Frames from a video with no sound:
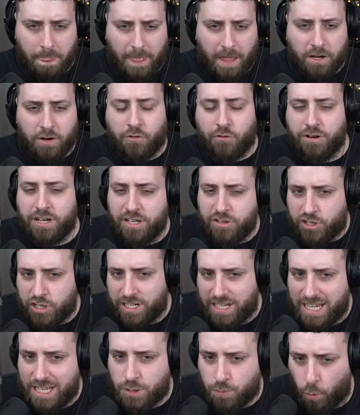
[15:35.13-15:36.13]
Greninja
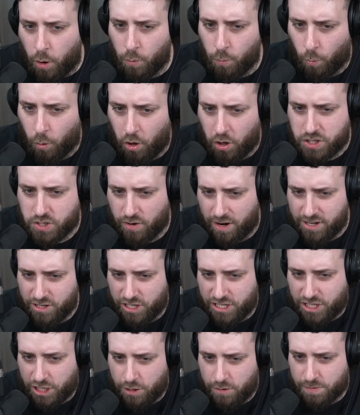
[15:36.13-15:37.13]
needs 1 water
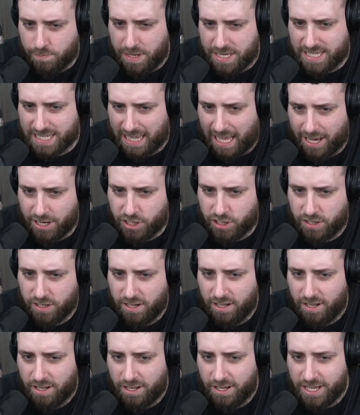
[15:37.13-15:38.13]
energy to use Mist Slash,
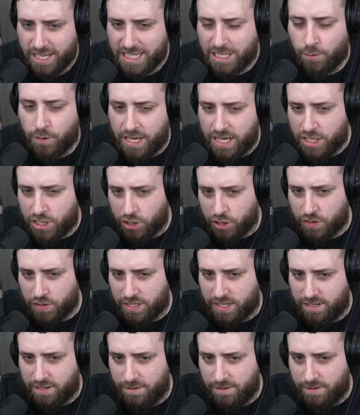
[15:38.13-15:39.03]
so he's just